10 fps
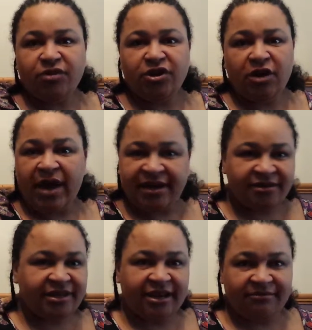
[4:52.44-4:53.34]

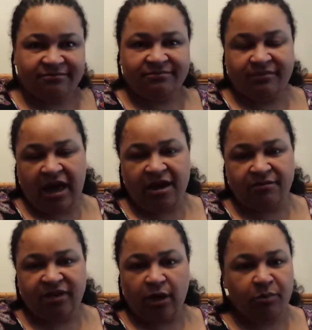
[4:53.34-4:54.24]
end it.
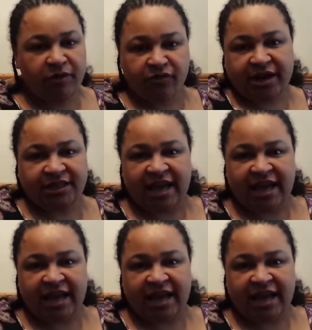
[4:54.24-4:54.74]
Don't be frightened